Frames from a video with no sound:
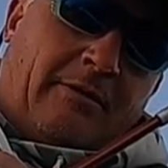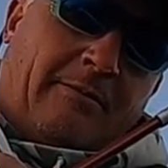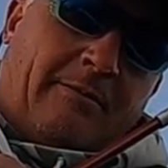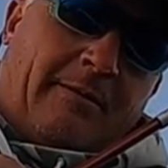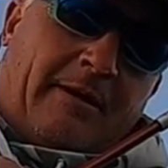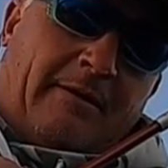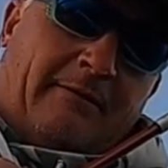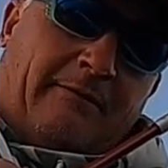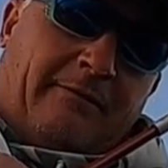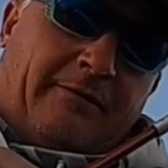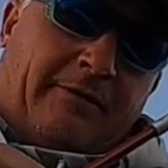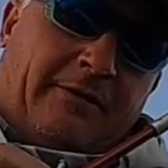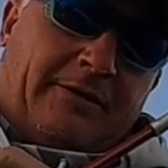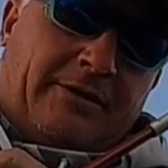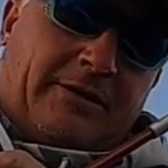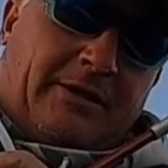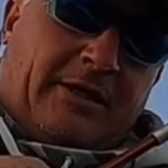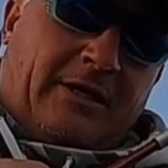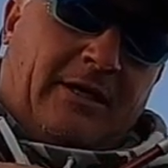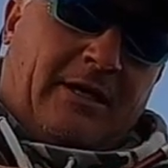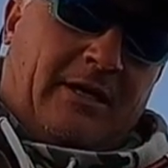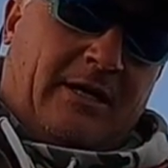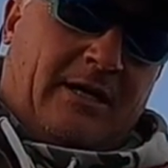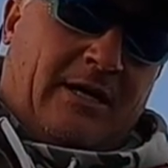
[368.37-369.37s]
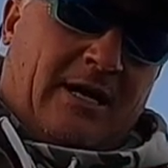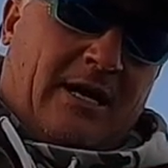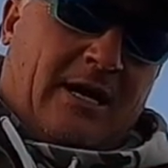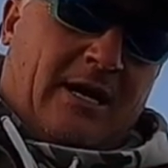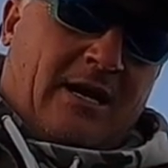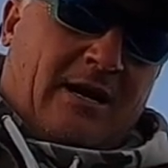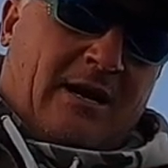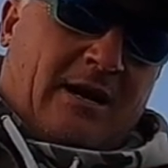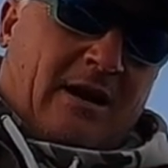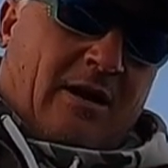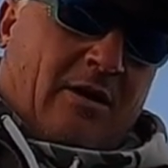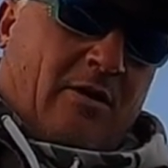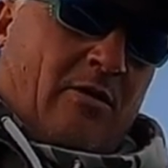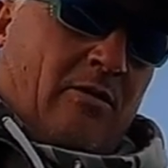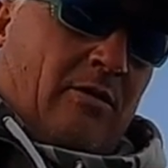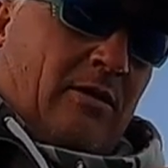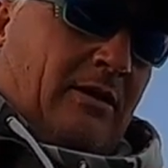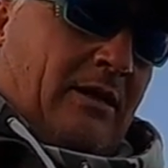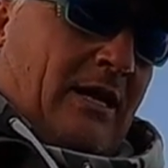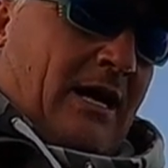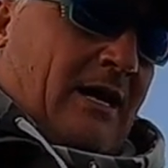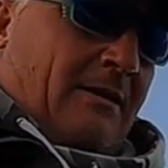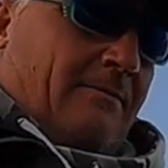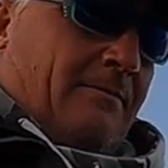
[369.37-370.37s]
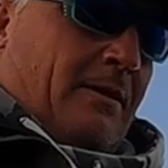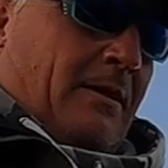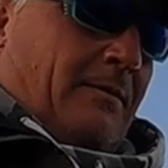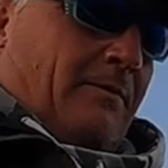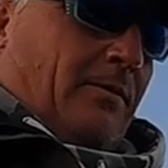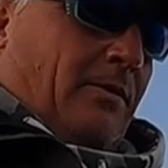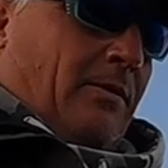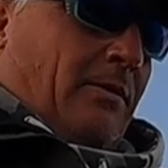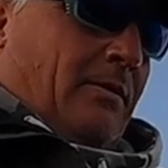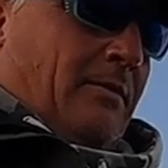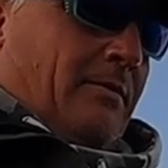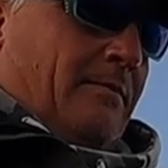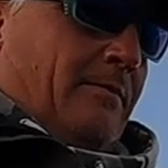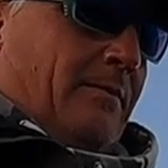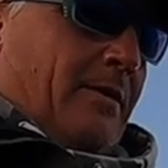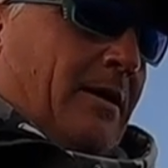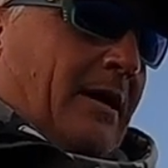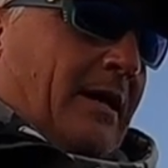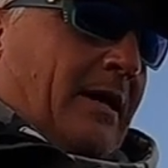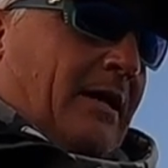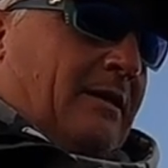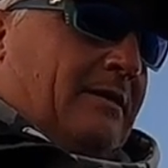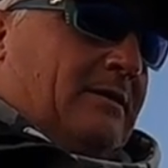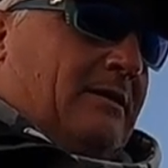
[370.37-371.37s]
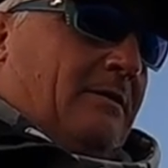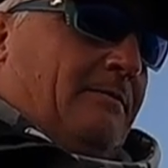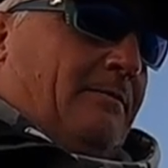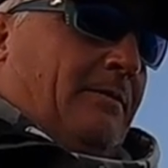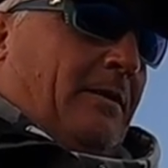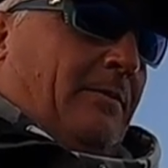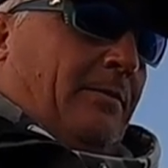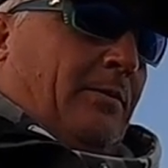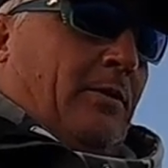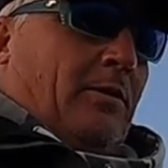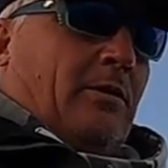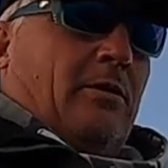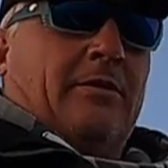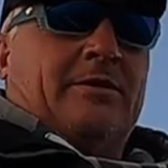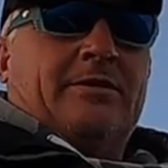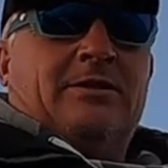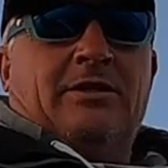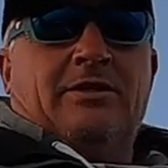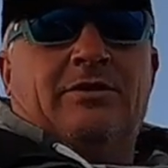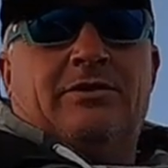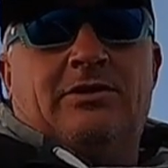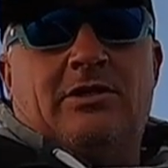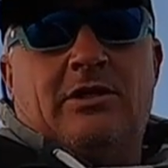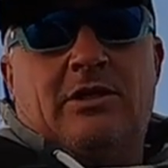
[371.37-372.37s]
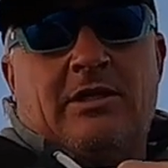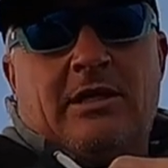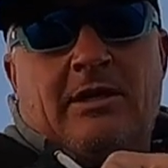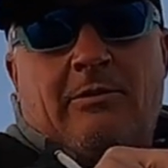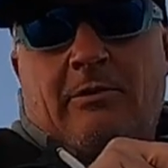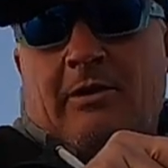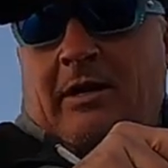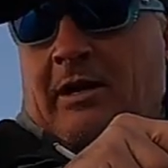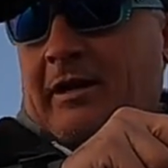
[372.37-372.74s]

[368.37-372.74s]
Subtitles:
3-pound fishing or a lot of people, but some people are always concerned. They